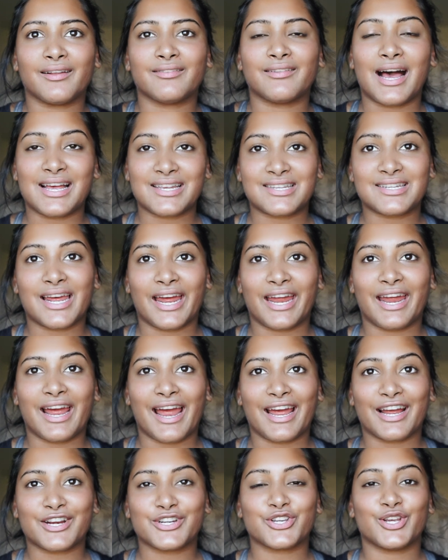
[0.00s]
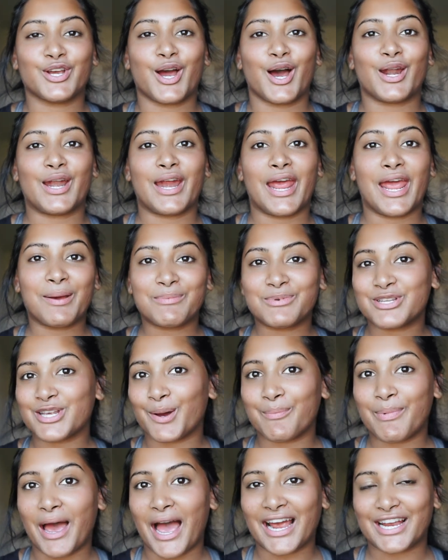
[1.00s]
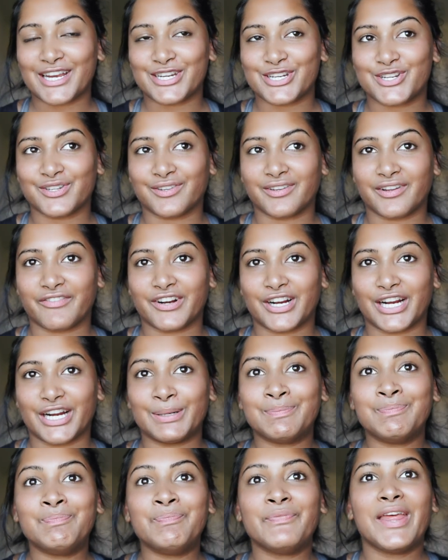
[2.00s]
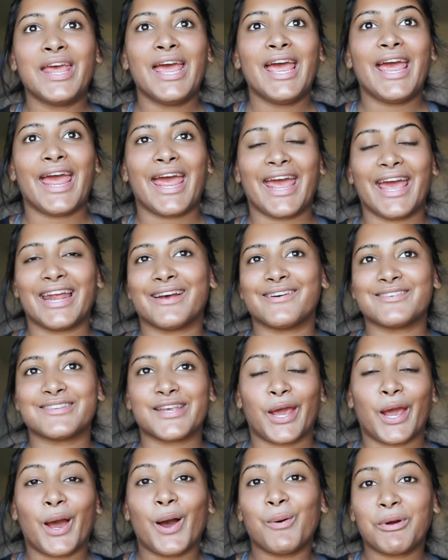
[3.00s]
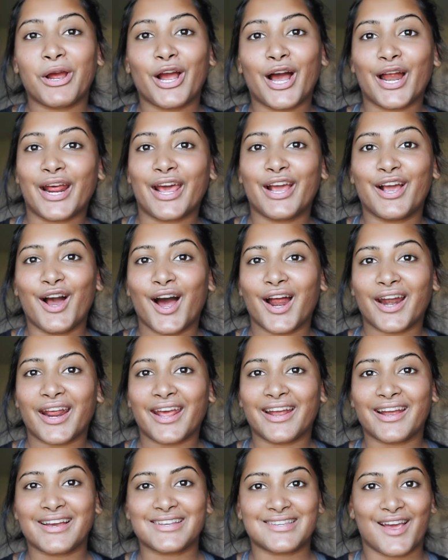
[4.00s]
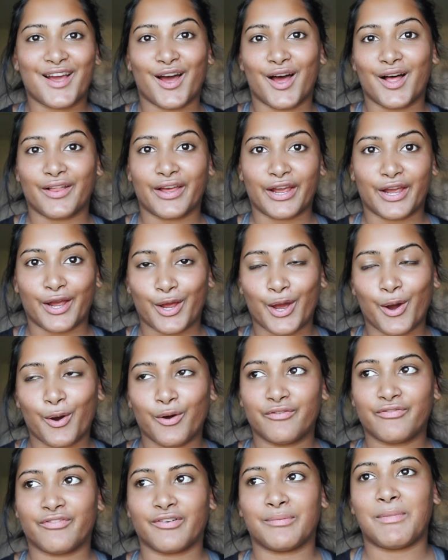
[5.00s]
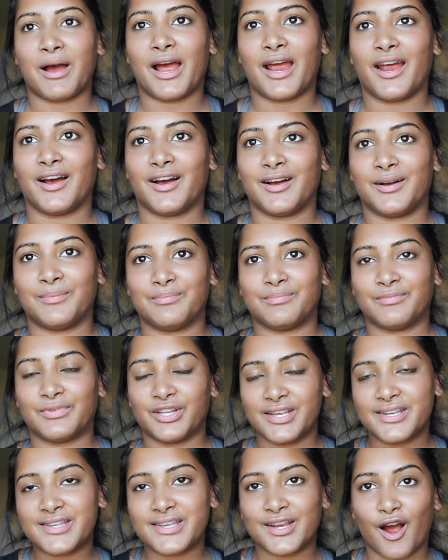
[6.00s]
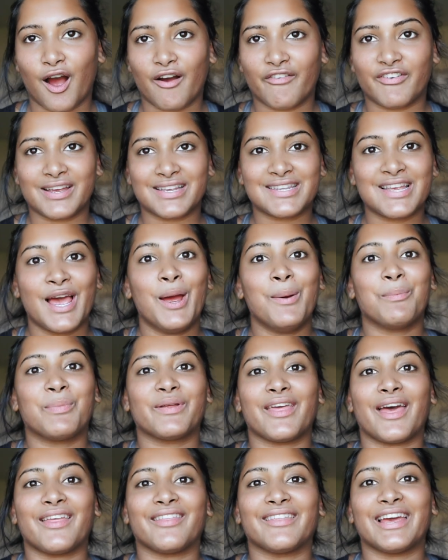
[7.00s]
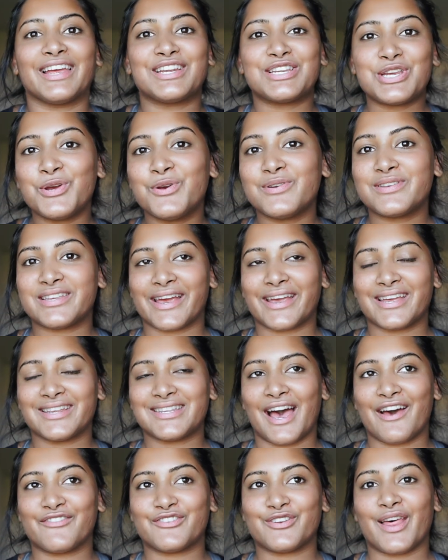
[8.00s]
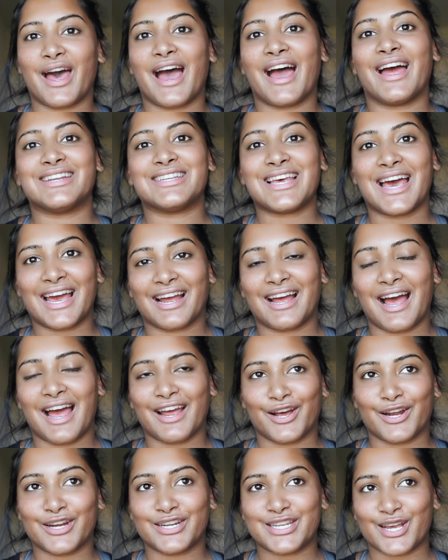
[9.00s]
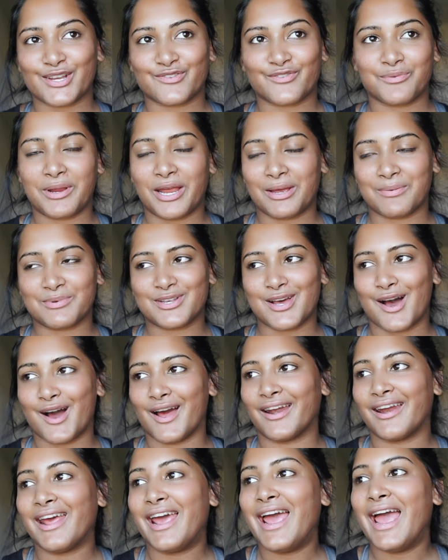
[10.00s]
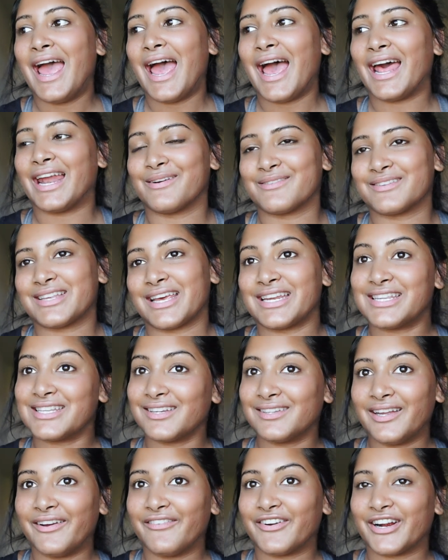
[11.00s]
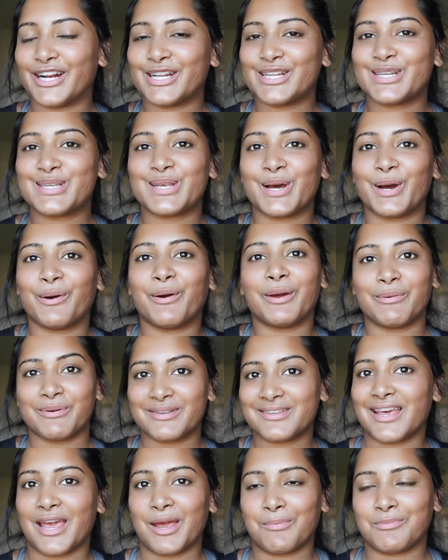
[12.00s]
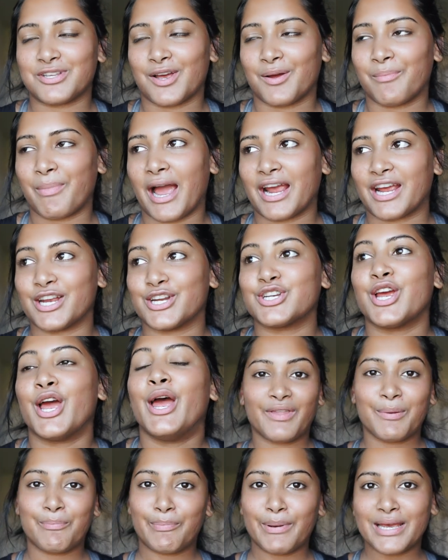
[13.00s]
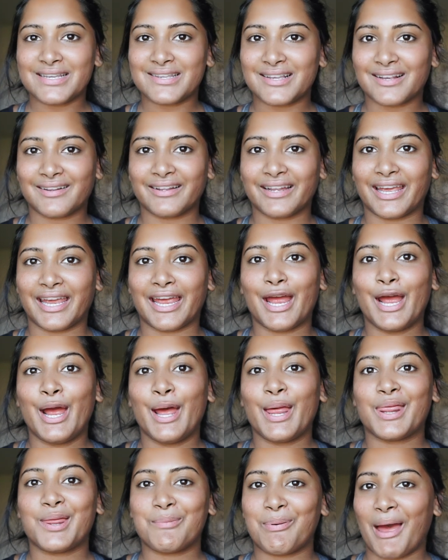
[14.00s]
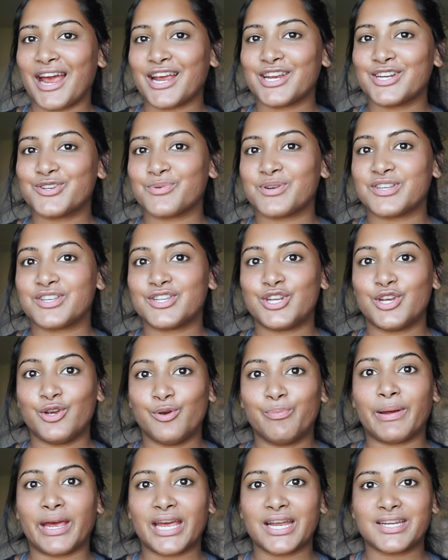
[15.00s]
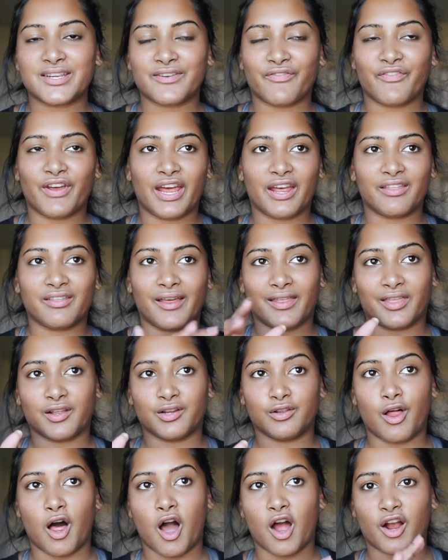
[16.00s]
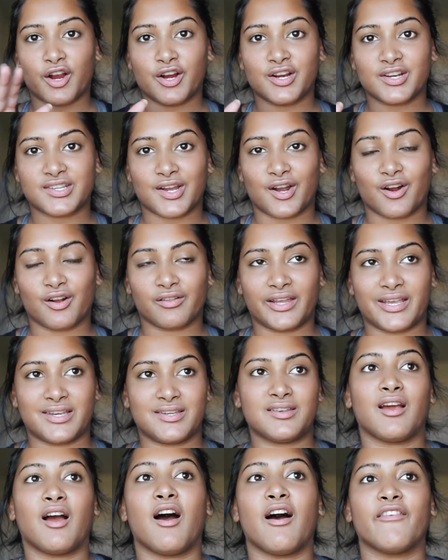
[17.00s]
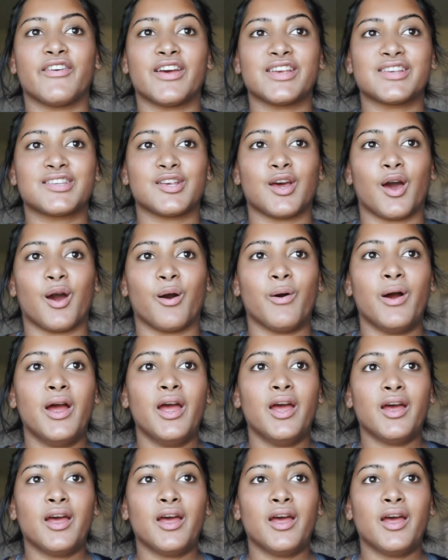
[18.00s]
last night I actually got an Amazon package delivered, and I was like, oh my god, I got it, because I got like a code from my leasing office. But then like 2 seconds after that I got a text from Amazon, and it was like delivered. So it was the Amazon package. Basically the package was too big to fit in like the lockers in our leasing office, so